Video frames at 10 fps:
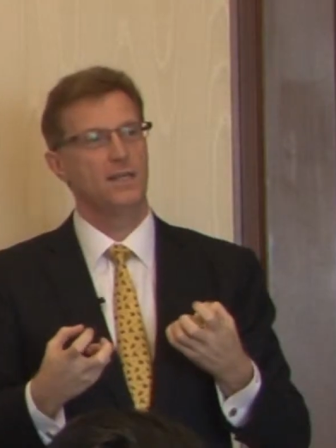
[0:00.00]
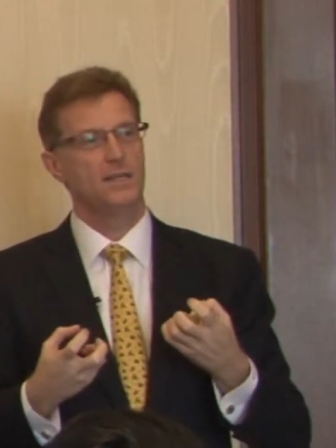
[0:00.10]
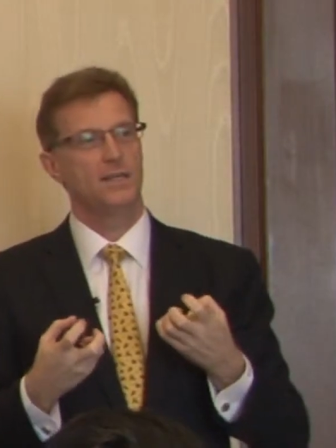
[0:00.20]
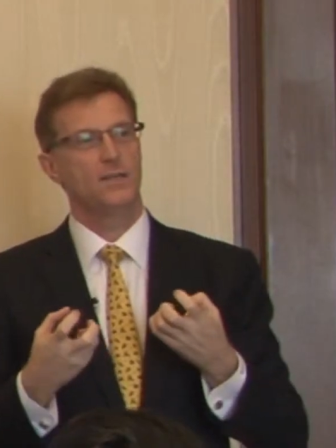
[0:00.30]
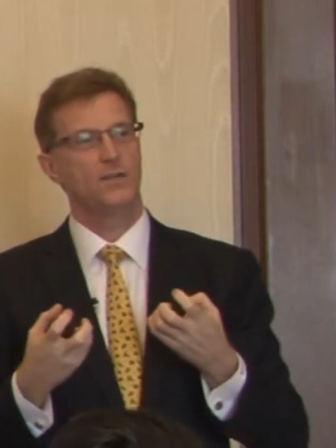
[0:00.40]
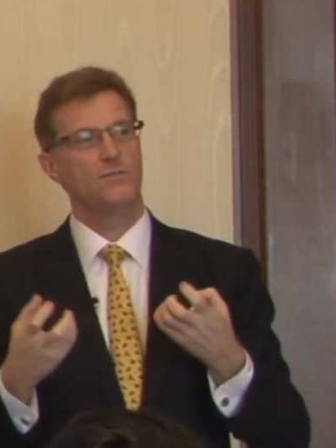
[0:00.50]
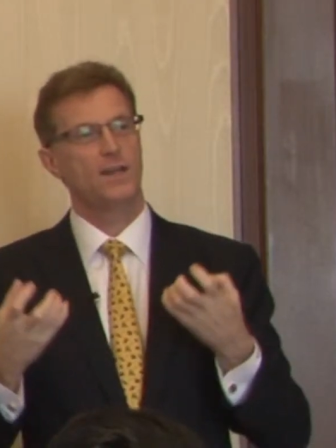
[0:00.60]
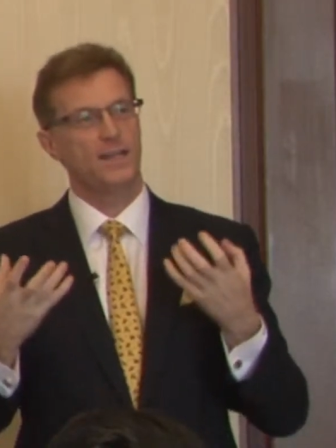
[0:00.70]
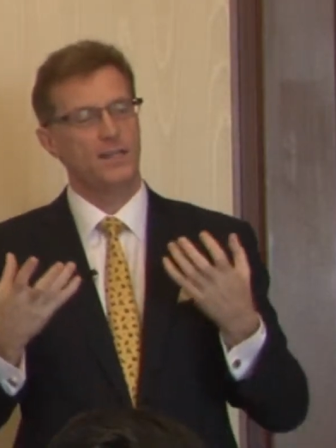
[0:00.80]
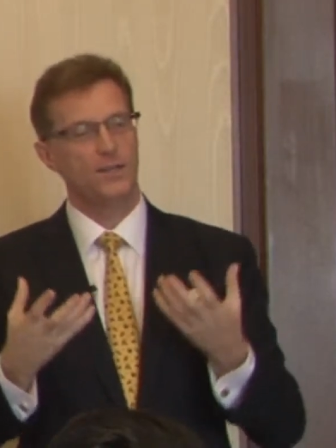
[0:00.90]
that are
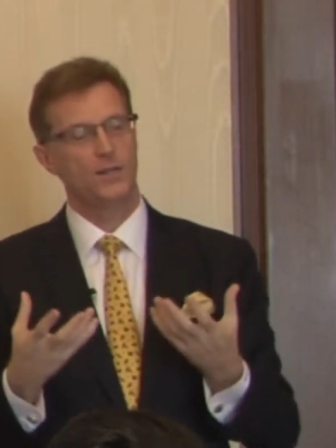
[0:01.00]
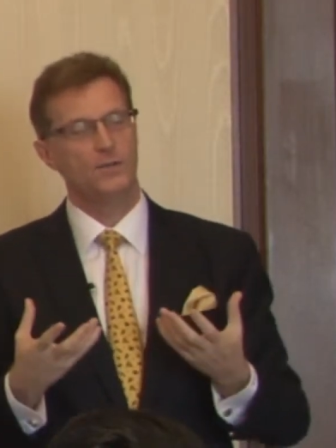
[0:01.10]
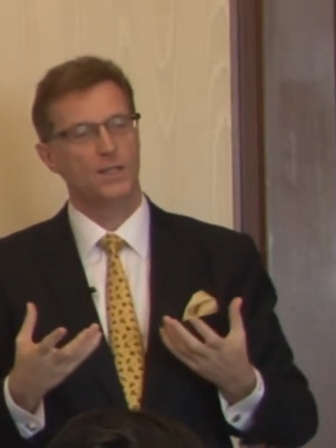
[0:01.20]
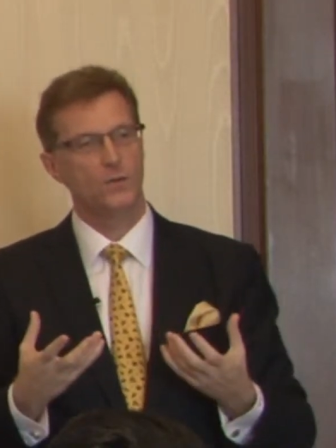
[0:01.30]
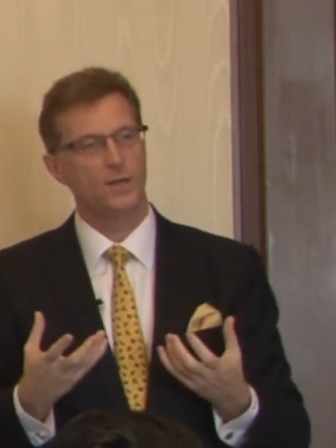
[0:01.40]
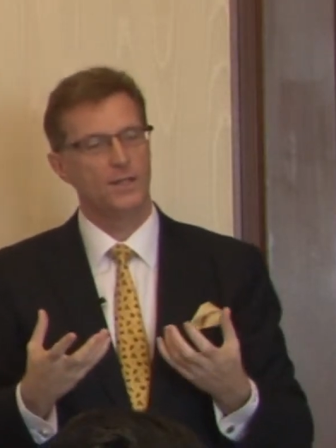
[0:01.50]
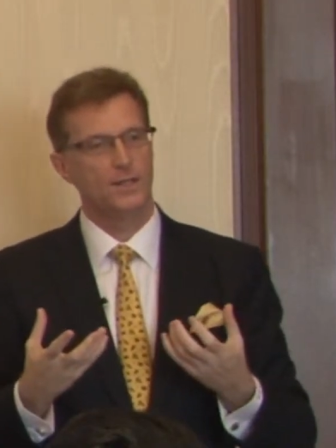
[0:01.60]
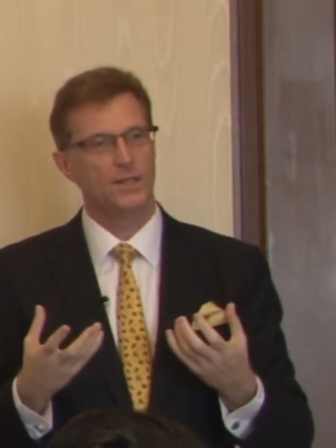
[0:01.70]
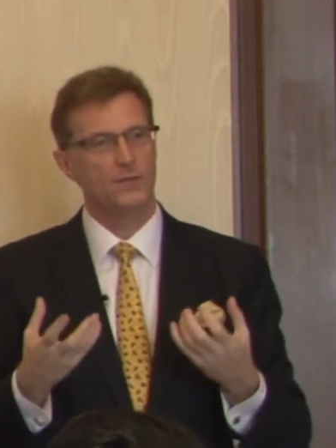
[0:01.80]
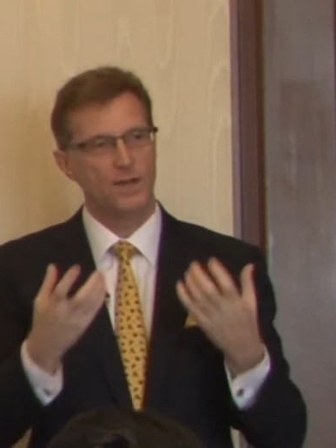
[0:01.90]

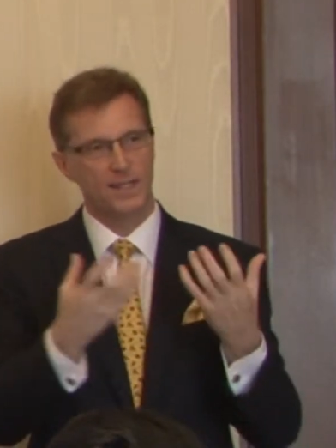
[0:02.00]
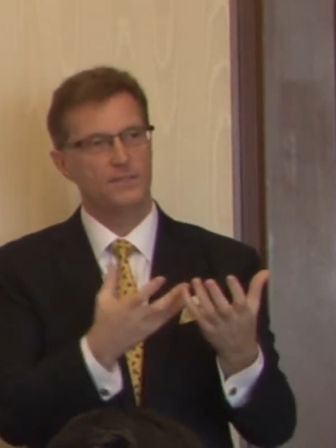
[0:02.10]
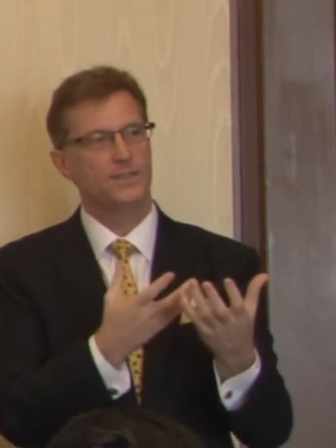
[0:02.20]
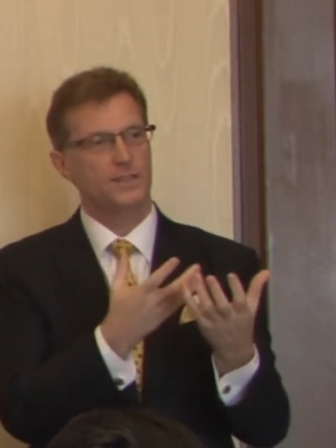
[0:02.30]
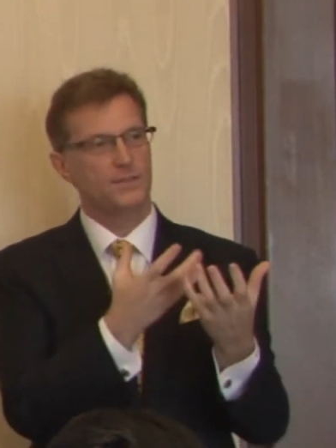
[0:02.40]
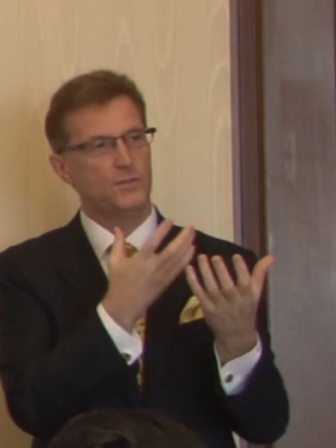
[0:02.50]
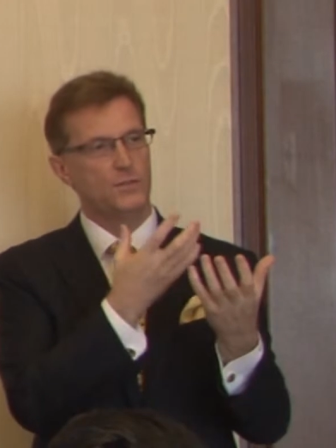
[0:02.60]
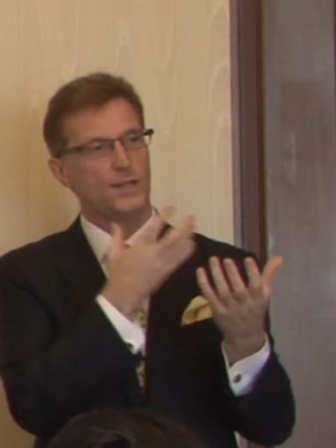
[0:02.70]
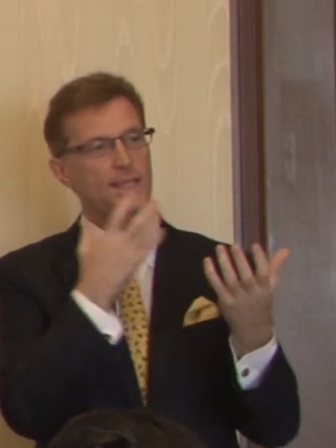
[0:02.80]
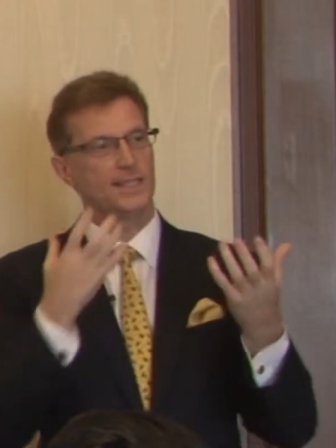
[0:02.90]
relevant
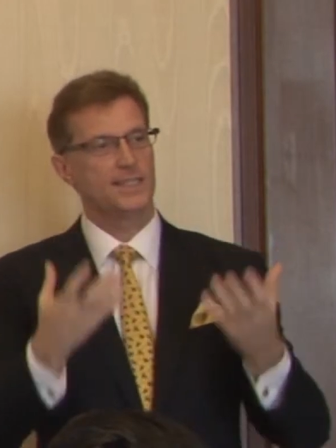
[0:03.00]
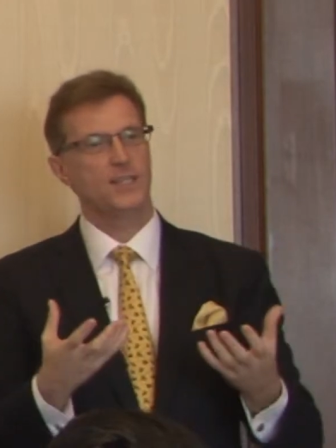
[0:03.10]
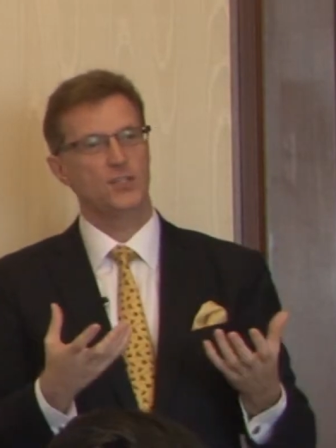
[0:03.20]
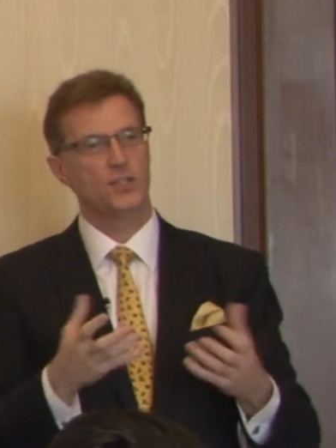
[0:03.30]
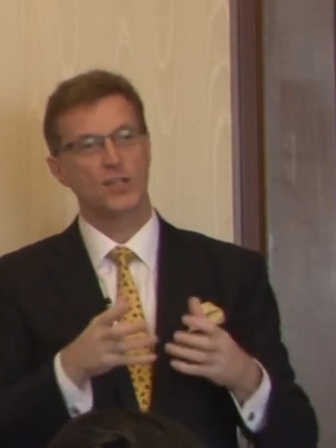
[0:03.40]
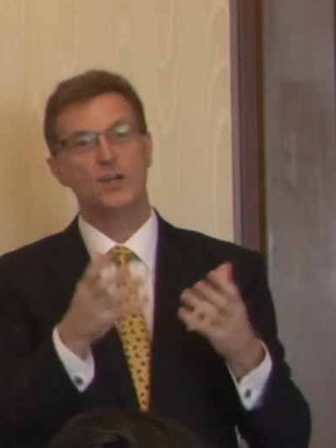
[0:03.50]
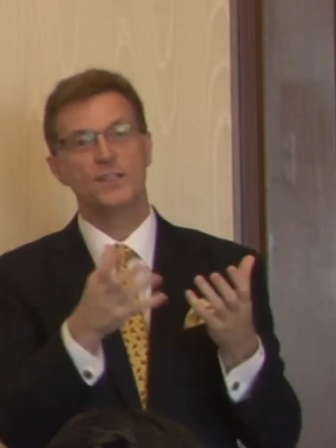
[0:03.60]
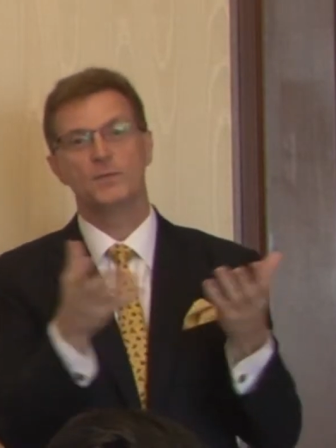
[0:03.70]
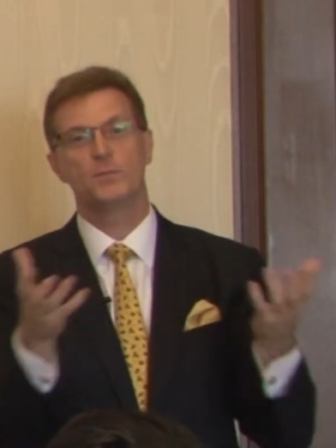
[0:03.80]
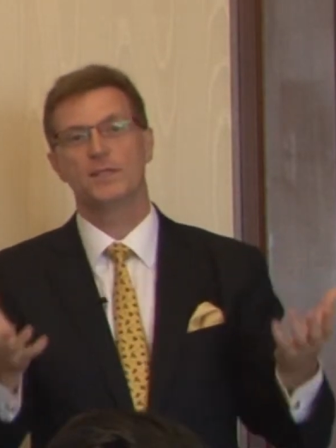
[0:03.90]
for an extension aren't
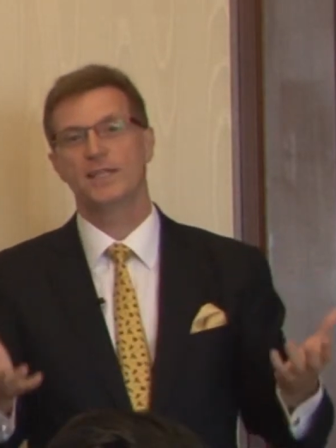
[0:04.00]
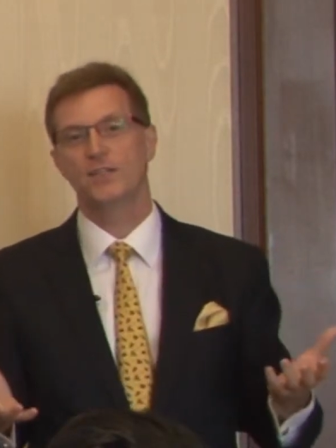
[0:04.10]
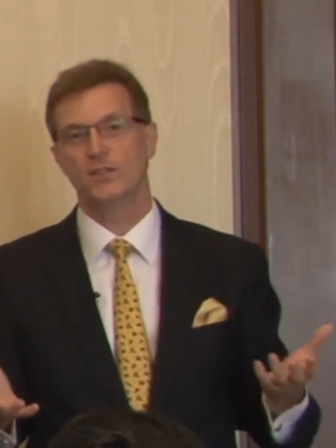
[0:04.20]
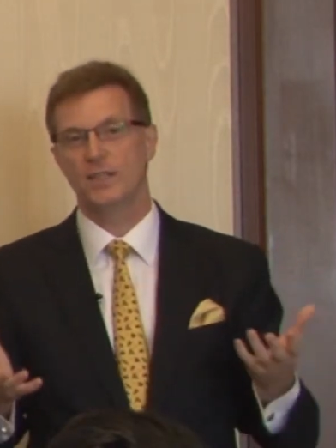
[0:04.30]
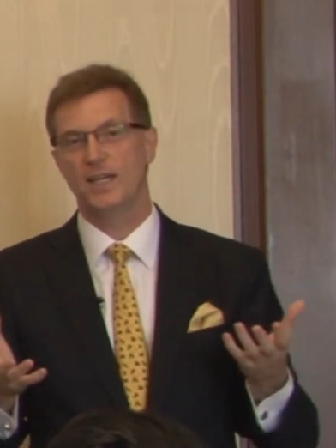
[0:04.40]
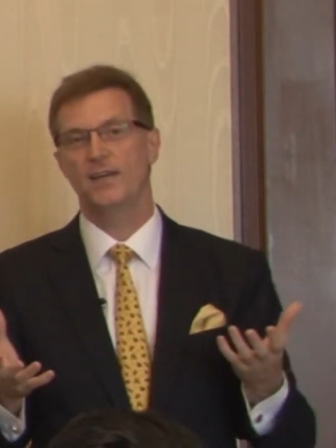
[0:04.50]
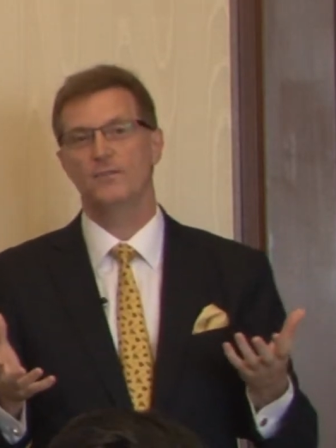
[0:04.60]
at play in your life